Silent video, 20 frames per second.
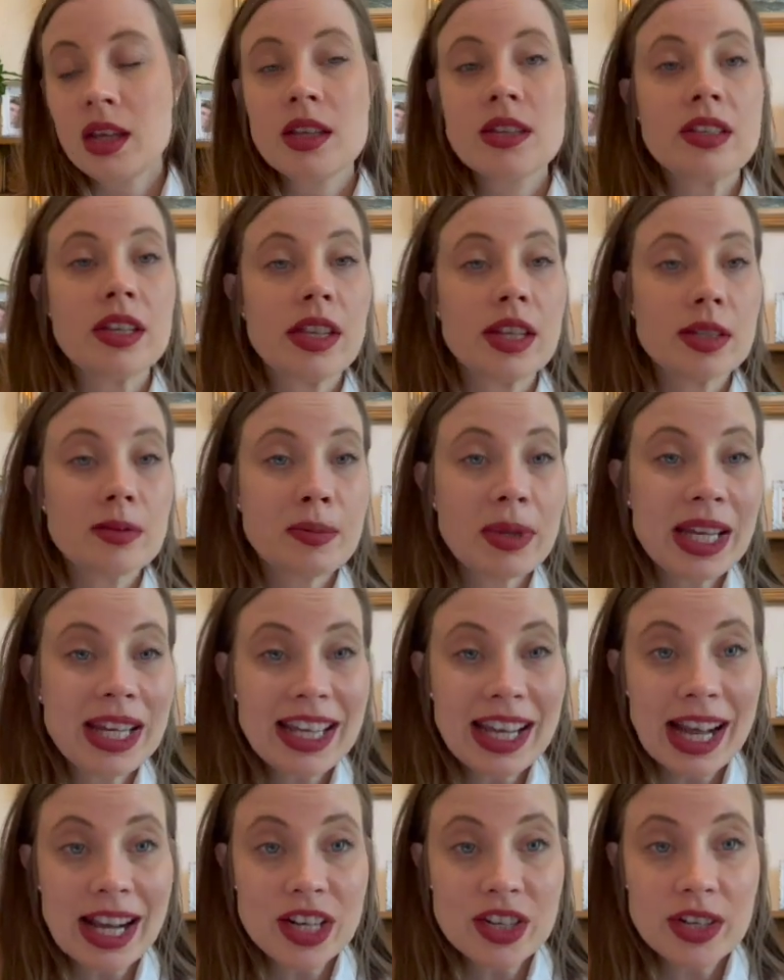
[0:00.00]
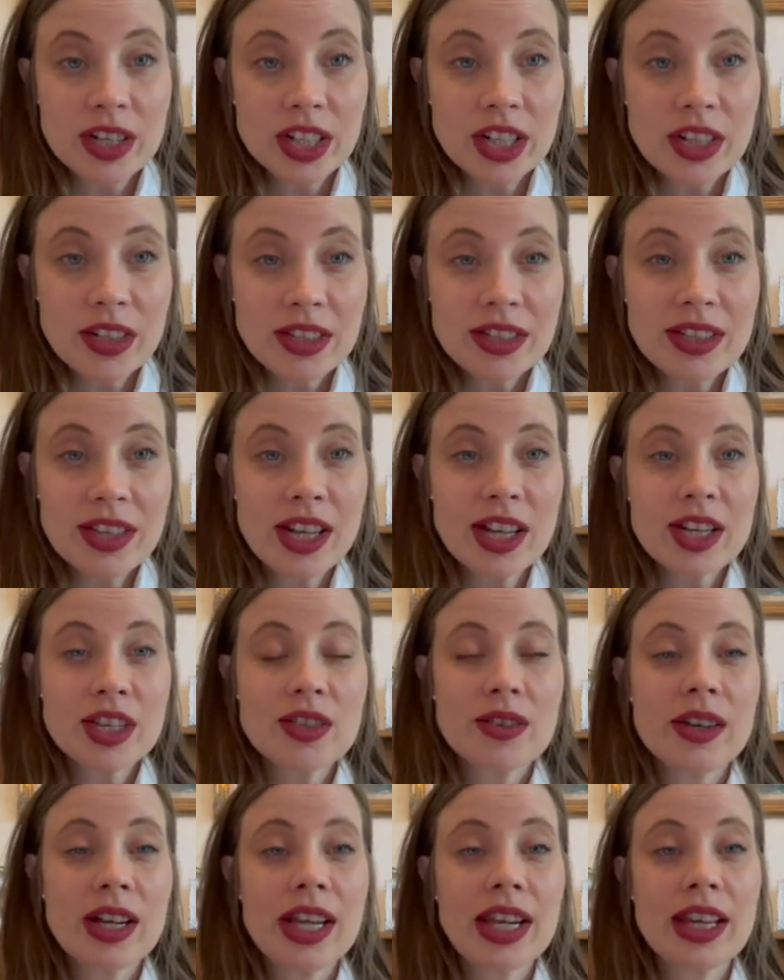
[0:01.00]
so there's pediatric
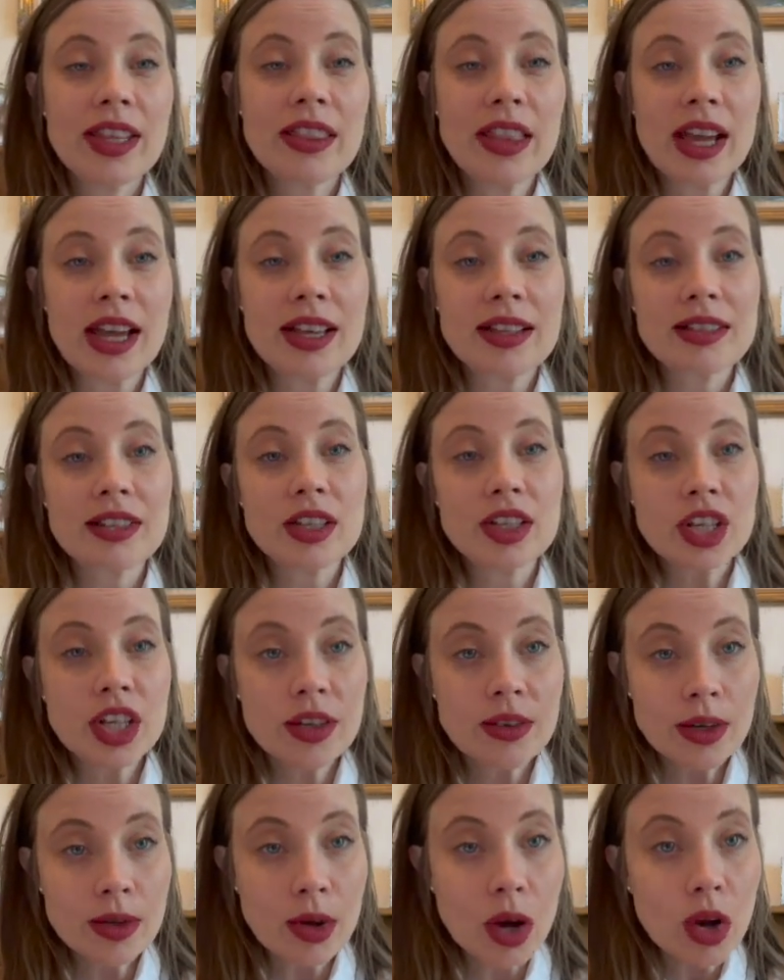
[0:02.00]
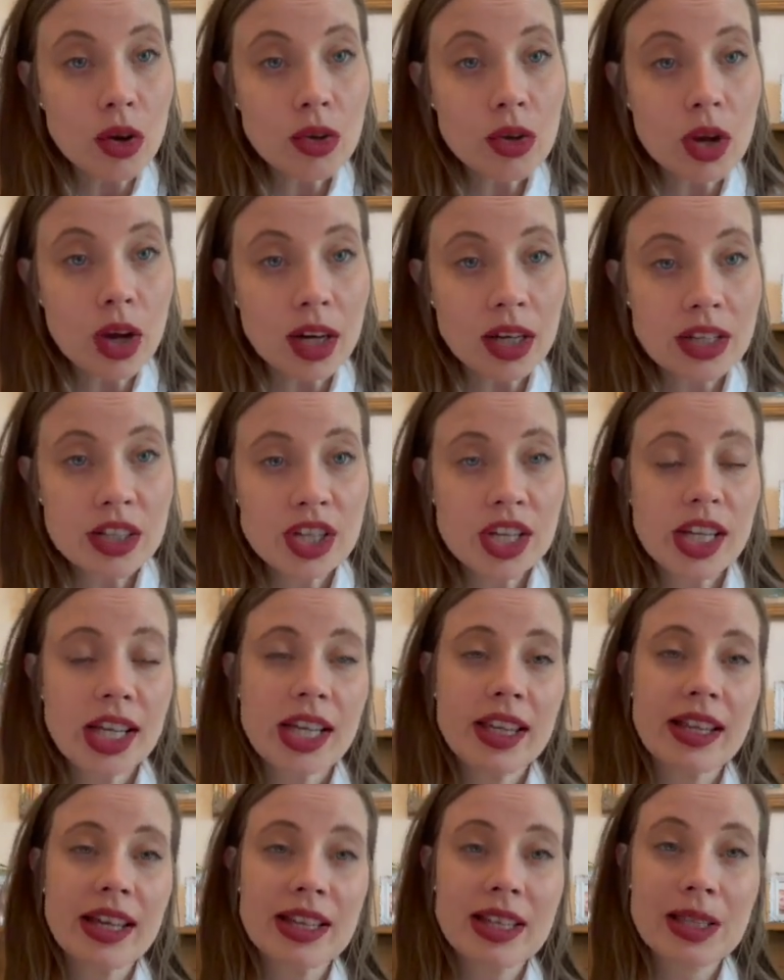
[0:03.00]
neurosurgery, there's
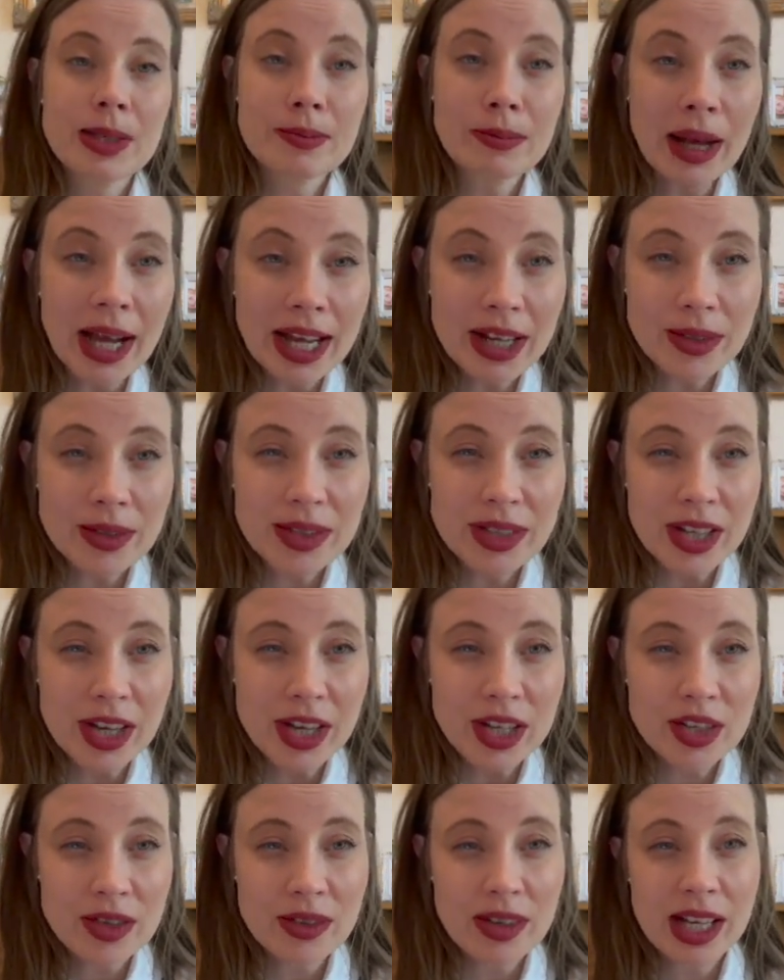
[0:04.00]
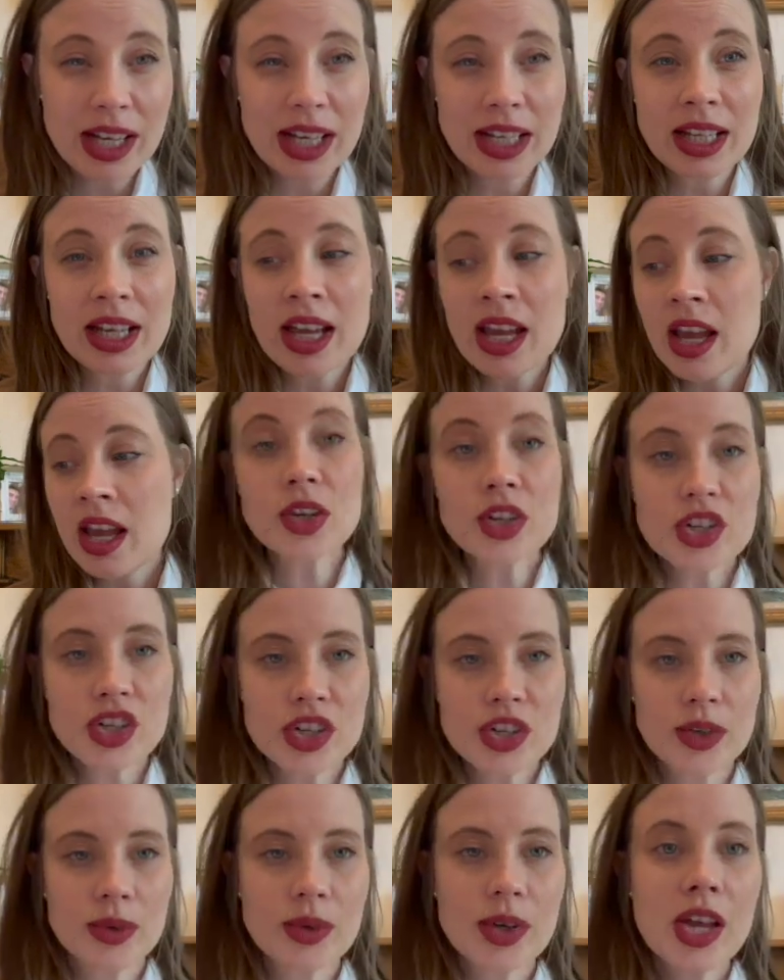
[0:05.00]
neuro-oncology, there's spinal surgery,
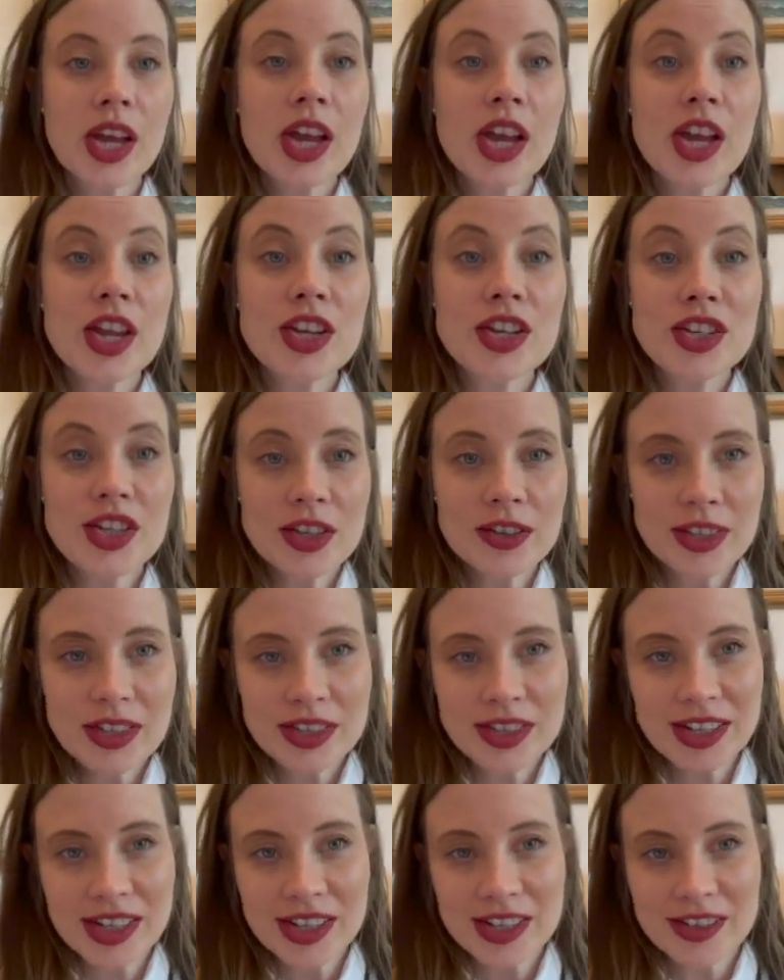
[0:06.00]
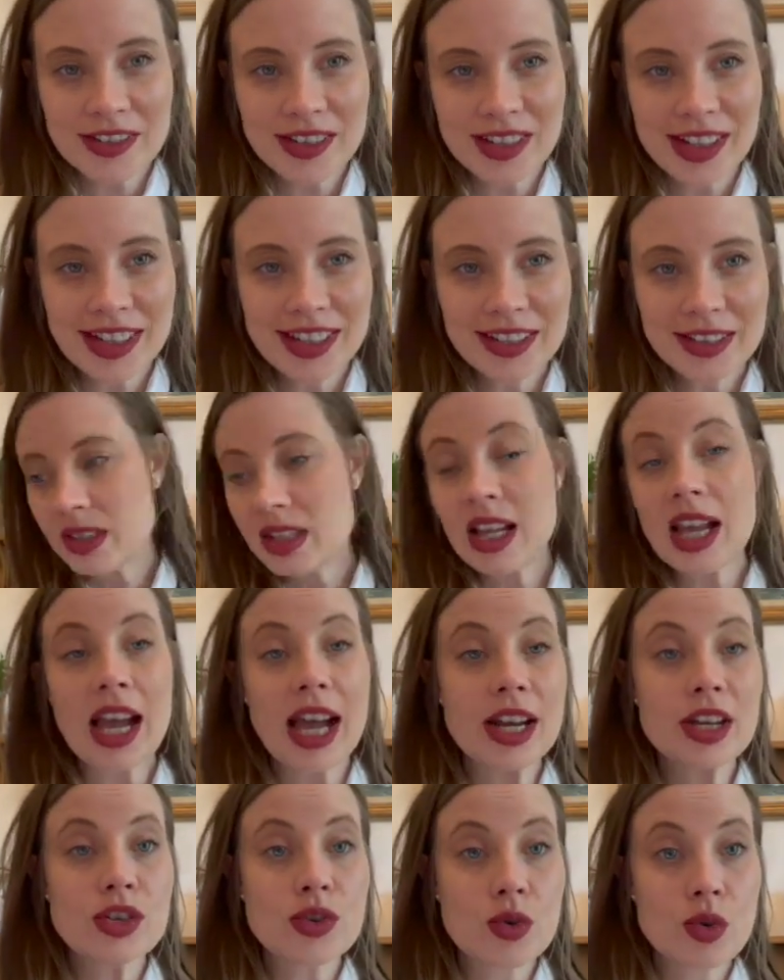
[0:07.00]
functional neurosurgery,
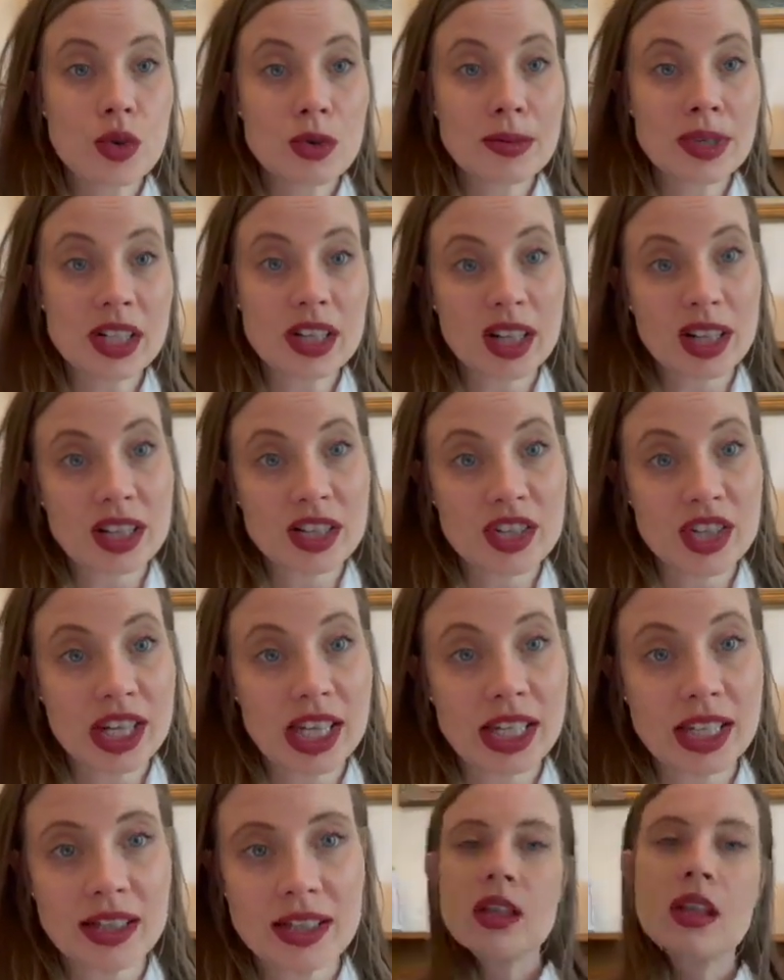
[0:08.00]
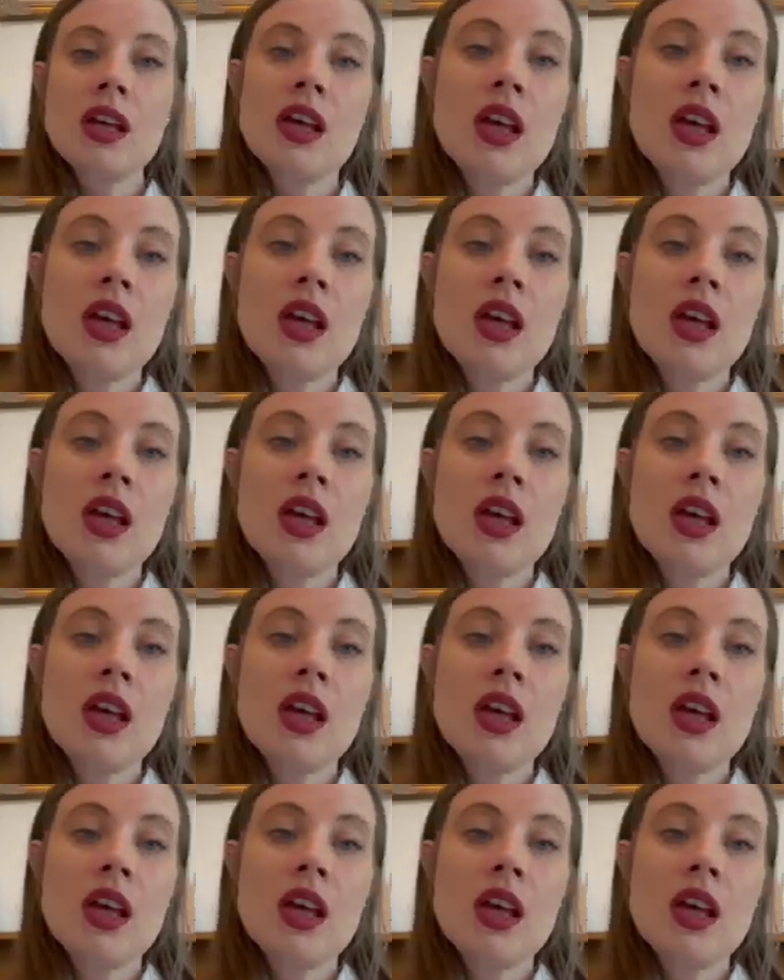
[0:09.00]
and traumatology.